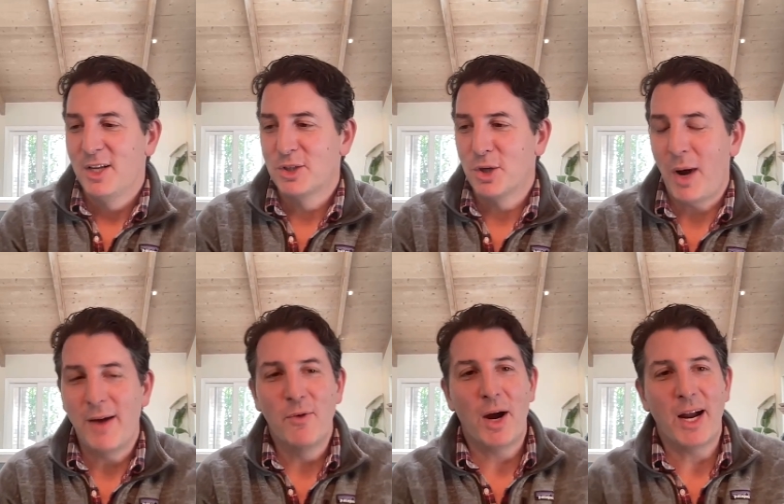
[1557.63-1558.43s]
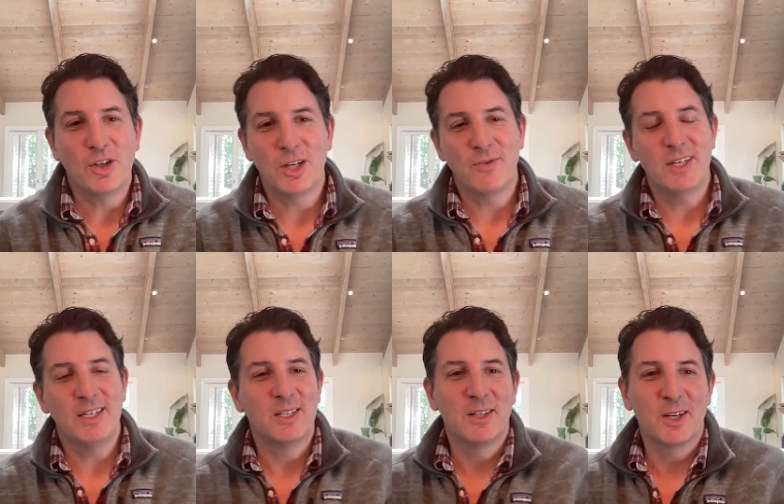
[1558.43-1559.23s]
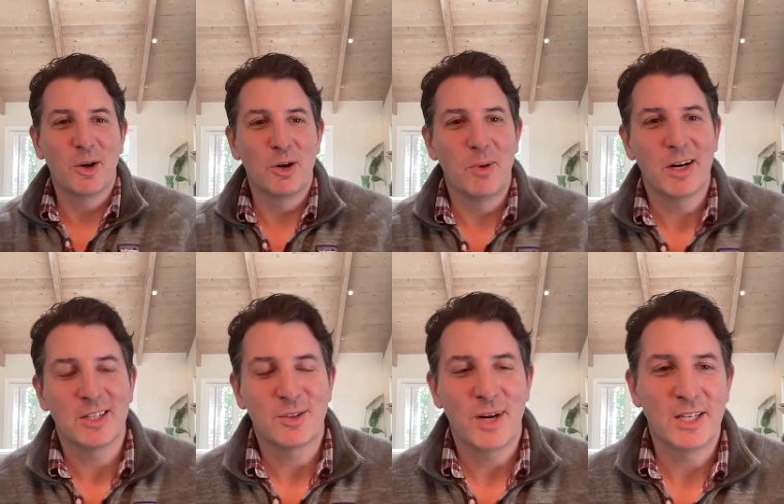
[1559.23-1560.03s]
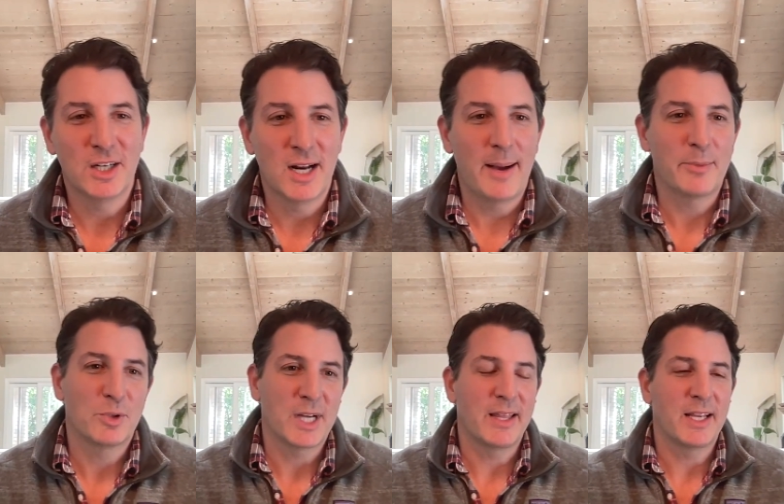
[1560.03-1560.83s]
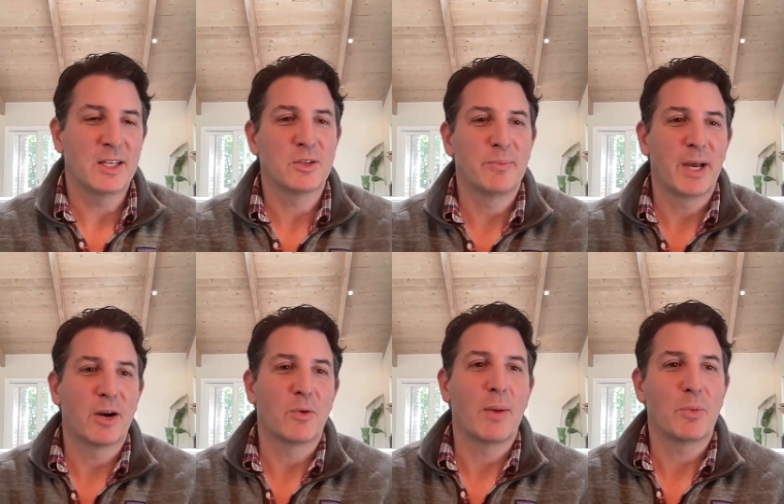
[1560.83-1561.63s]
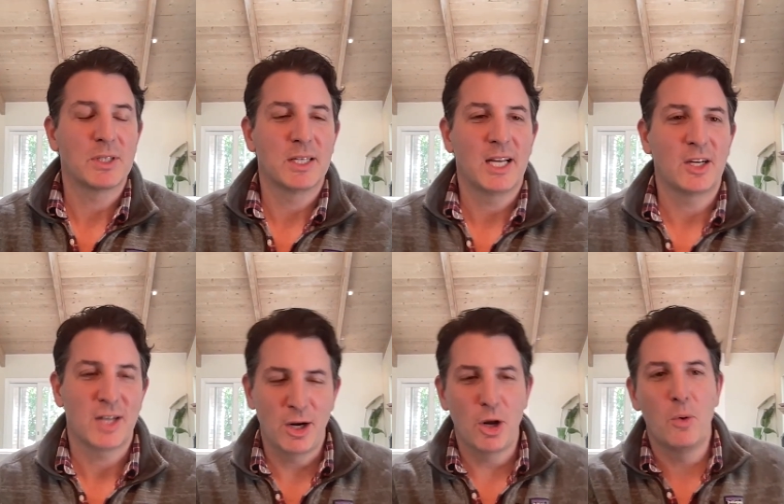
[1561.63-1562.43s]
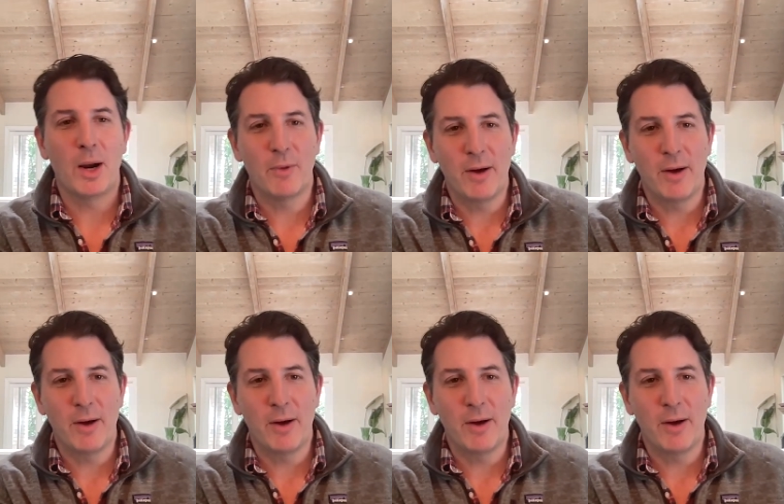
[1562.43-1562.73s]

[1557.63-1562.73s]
So I've, i shifted to the go-to-market strategy and ops, which I think is a better representation. I know why